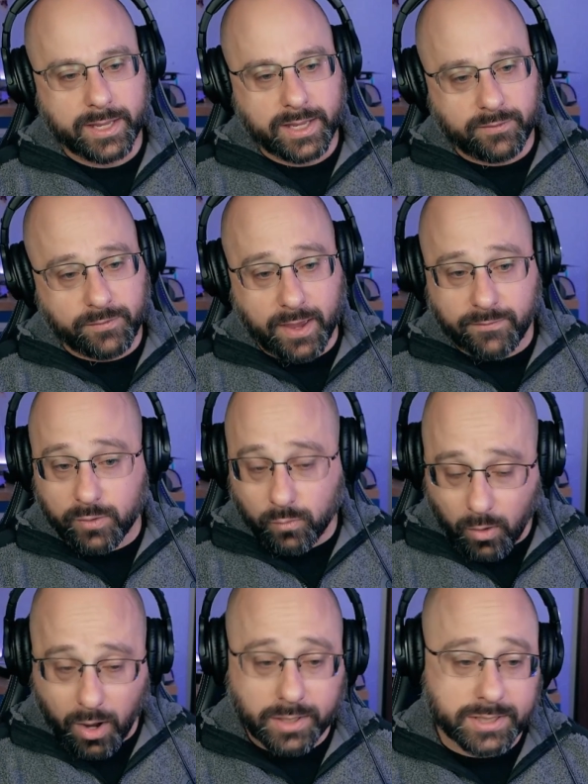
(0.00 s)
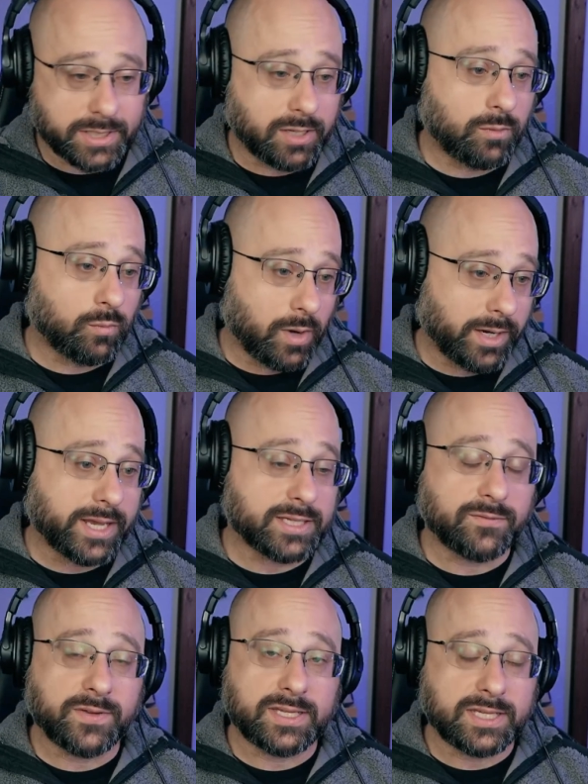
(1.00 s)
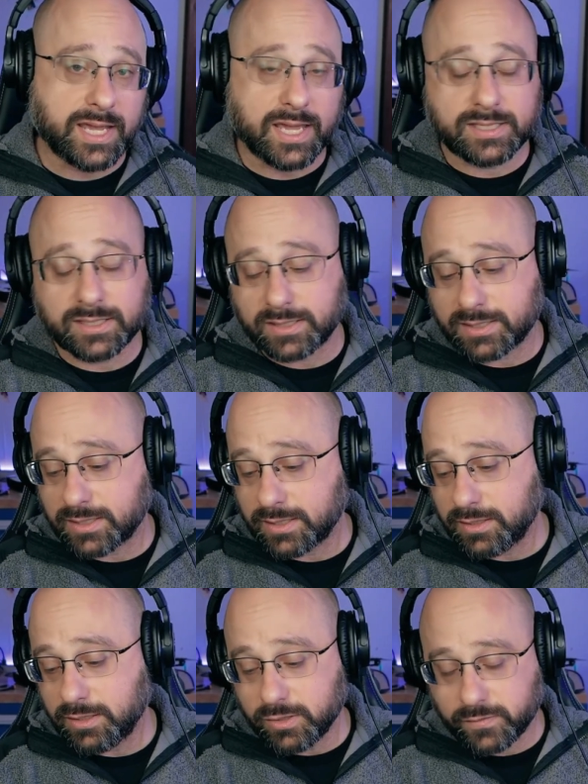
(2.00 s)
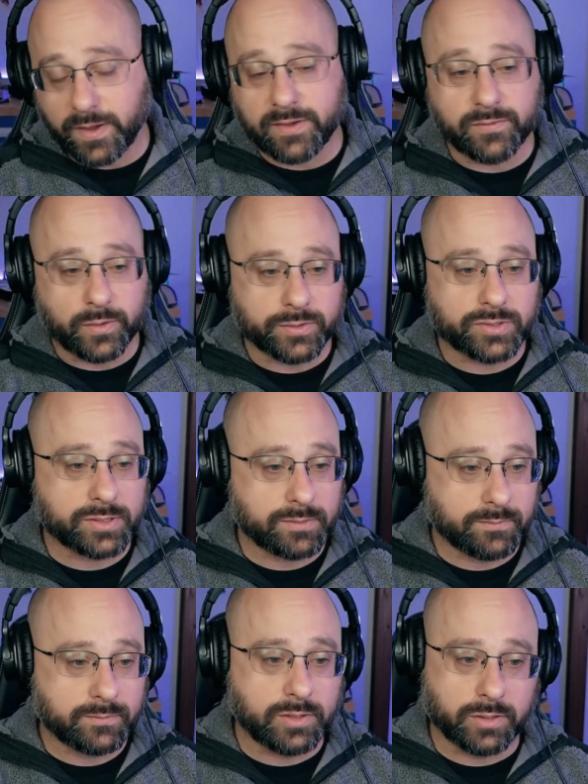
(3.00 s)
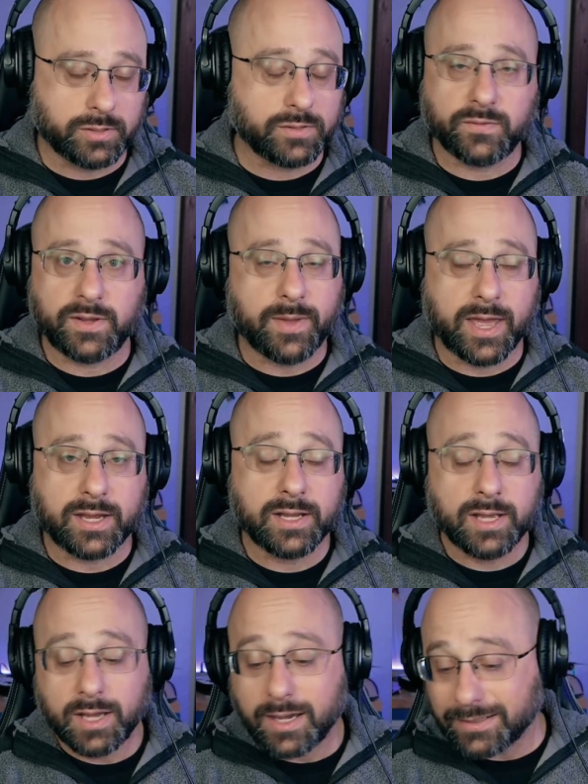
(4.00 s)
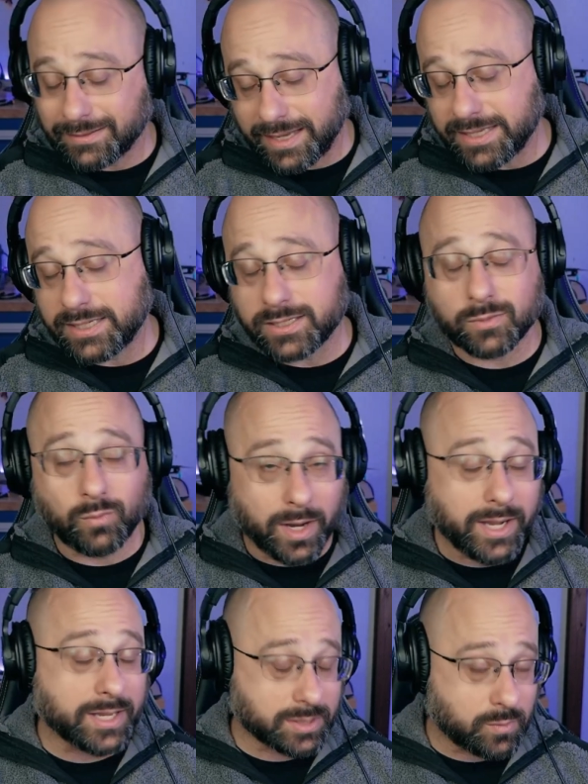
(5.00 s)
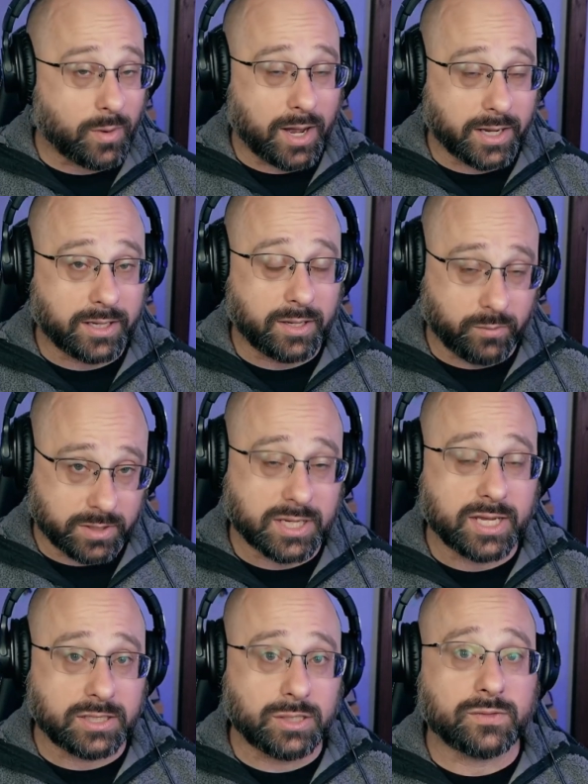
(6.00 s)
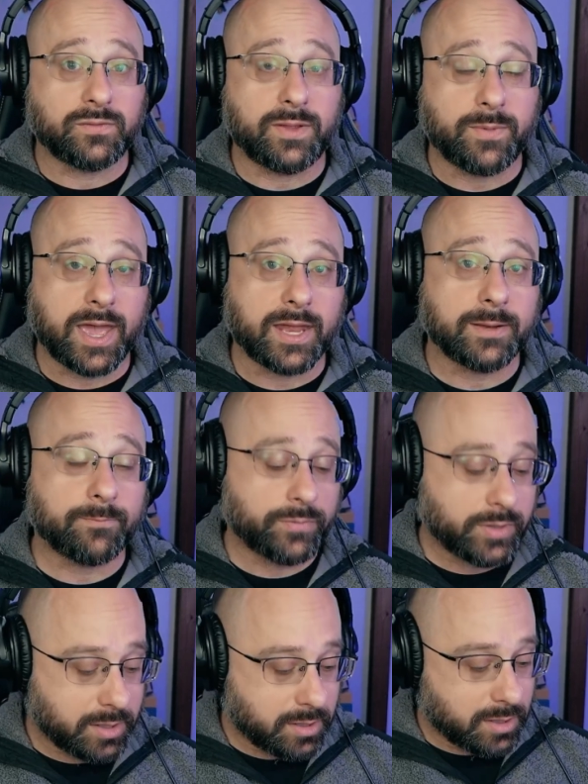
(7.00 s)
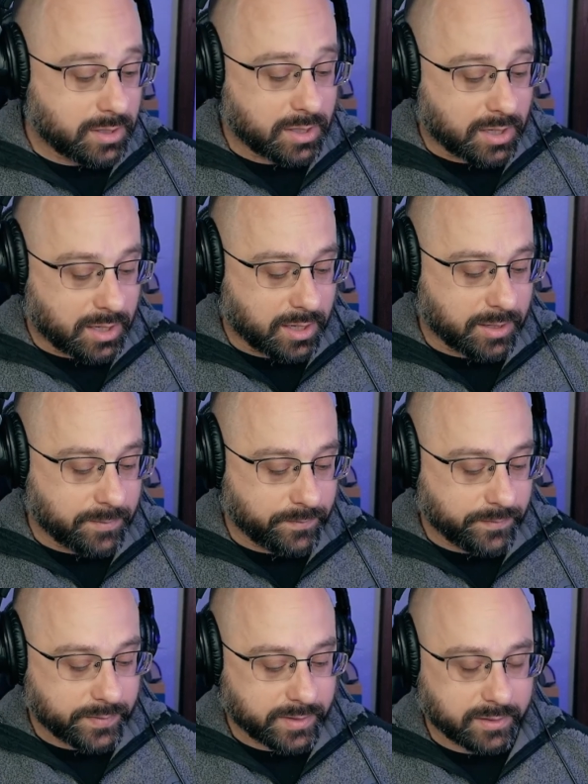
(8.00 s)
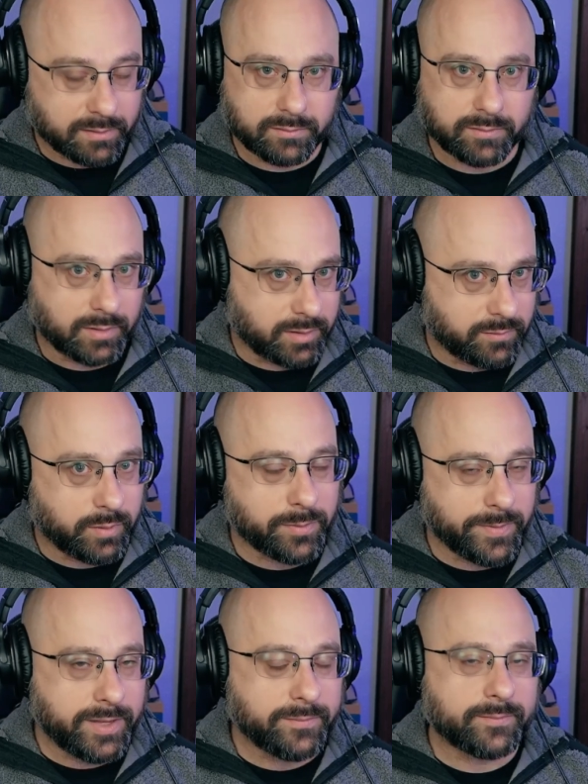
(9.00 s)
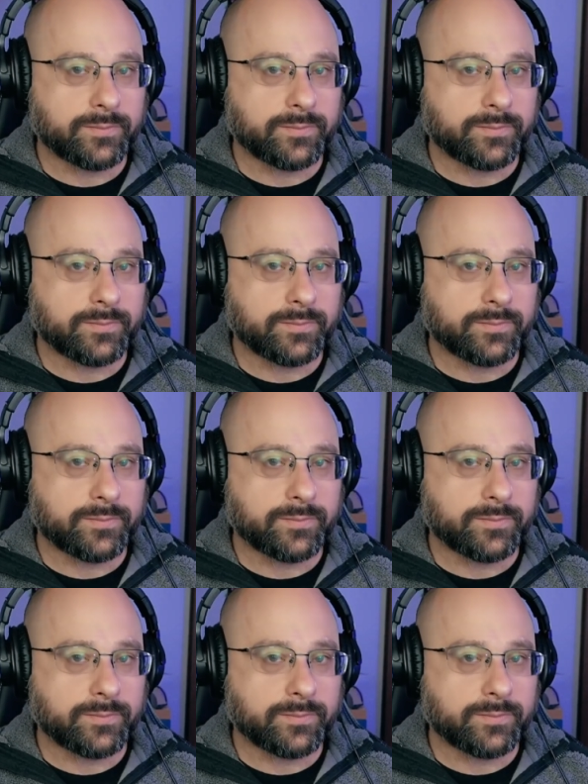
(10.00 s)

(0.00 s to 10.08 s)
if you have the Walksnail 1S VTX, use 5 volts. Don't use VBAT. Unless it's a 1S quad, in which case use VBAT. Um, are you with me?